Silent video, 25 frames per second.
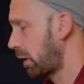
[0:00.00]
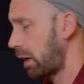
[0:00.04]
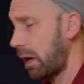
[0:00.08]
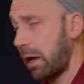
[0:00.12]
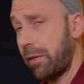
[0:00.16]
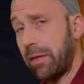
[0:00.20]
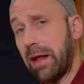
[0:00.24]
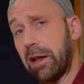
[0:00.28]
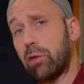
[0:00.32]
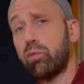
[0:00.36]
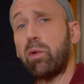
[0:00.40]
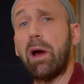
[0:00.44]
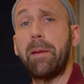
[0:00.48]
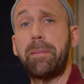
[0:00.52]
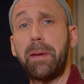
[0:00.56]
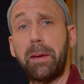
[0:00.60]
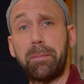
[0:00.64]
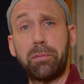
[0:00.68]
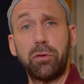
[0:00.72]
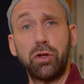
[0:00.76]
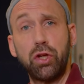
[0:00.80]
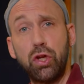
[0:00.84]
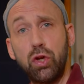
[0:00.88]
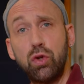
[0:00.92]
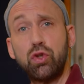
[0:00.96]
And that's why
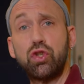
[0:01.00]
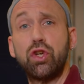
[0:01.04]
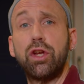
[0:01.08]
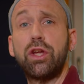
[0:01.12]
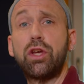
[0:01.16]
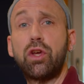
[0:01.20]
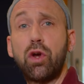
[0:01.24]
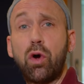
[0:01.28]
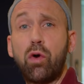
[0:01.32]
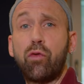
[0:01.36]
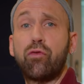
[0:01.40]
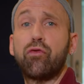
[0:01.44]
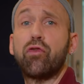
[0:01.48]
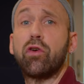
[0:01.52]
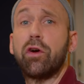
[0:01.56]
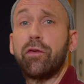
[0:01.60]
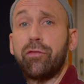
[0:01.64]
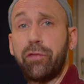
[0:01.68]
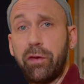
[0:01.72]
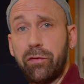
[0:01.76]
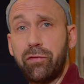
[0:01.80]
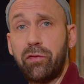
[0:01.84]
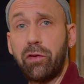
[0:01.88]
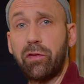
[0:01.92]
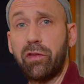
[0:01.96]
people usually go for a
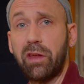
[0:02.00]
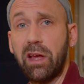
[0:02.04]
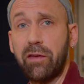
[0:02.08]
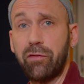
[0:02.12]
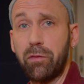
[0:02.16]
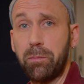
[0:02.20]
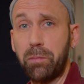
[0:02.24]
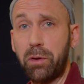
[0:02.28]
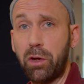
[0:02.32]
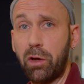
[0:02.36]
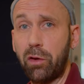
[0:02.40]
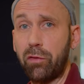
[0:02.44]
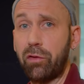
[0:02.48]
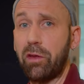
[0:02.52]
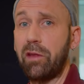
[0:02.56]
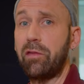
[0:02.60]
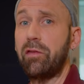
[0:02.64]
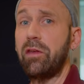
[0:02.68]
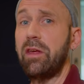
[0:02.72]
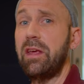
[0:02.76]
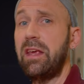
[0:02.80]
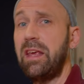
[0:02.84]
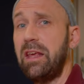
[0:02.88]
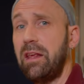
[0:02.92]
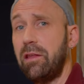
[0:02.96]
57, because
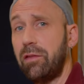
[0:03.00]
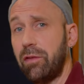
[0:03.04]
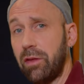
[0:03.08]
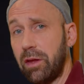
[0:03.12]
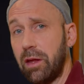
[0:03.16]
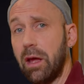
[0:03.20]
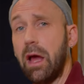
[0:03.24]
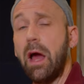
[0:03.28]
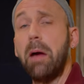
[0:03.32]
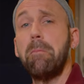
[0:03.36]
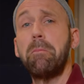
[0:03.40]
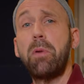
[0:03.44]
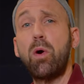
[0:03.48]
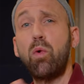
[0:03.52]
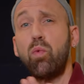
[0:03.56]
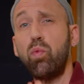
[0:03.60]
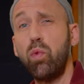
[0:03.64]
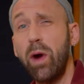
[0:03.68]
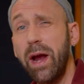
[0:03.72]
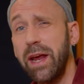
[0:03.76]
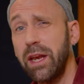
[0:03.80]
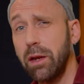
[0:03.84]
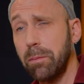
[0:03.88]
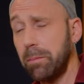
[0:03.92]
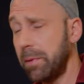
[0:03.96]
it's easy. But
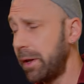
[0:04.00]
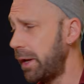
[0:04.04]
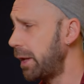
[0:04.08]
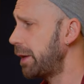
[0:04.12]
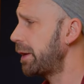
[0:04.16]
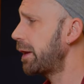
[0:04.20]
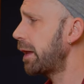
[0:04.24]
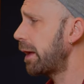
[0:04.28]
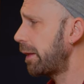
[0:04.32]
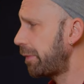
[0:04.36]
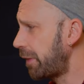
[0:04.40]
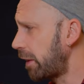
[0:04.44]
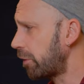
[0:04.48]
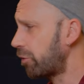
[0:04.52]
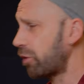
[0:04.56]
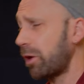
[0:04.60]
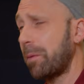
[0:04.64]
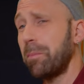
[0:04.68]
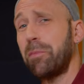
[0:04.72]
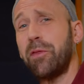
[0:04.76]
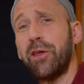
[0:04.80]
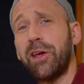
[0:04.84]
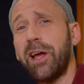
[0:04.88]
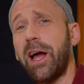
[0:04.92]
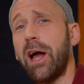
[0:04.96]
wait a minute, there's
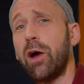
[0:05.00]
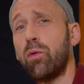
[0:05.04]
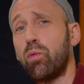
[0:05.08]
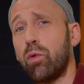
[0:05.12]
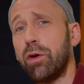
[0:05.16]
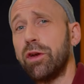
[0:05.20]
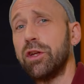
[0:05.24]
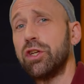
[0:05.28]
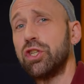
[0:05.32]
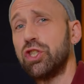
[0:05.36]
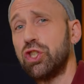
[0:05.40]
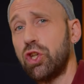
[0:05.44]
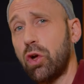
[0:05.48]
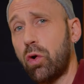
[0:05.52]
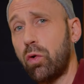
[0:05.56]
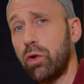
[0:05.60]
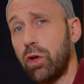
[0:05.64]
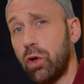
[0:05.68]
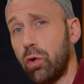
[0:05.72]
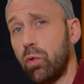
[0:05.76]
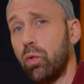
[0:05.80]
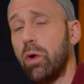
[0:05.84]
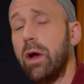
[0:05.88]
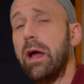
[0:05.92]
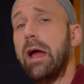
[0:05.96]
something I want to show
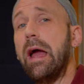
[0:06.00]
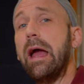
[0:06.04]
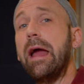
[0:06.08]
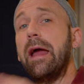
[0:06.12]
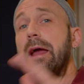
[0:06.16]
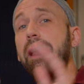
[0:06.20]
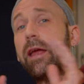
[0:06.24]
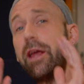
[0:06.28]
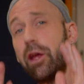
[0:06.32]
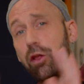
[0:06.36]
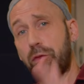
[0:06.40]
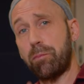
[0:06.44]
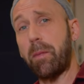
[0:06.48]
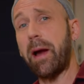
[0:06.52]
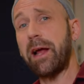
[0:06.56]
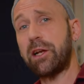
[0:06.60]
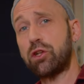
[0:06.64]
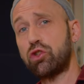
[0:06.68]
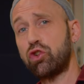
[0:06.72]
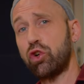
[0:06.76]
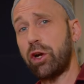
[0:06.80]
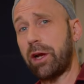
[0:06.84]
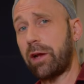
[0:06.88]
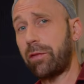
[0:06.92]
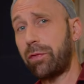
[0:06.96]
you. Here's my
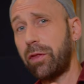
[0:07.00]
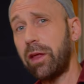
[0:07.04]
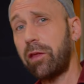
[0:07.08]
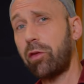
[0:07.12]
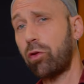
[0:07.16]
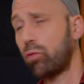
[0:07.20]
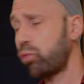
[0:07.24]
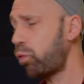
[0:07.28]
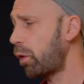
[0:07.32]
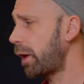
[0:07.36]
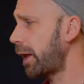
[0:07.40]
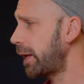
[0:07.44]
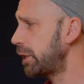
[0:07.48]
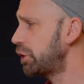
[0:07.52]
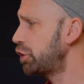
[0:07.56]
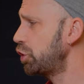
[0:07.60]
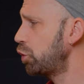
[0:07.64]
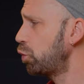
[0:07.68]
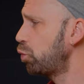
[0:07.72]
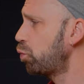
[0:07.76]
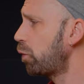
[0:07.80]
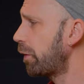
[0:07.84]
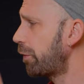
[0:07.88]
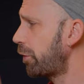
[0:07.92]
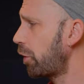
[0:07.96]
trick. This is what I
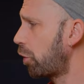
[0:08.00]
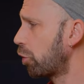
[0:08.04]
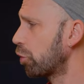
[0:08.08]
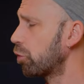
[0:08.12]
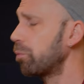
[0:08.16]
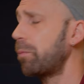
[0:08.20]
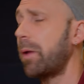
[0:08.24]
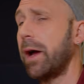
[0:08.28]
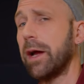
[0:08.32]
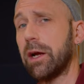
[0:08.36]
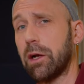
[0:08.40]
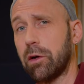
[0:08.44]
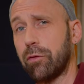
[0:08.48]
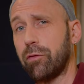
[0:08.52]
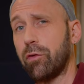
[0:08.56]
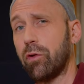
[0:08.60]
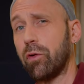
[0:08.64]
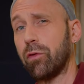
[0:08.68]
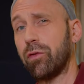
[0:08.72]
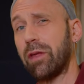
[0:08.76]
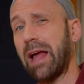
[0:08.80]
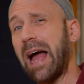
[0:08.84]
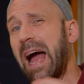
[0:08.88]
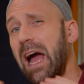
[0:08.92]
do with those microphones.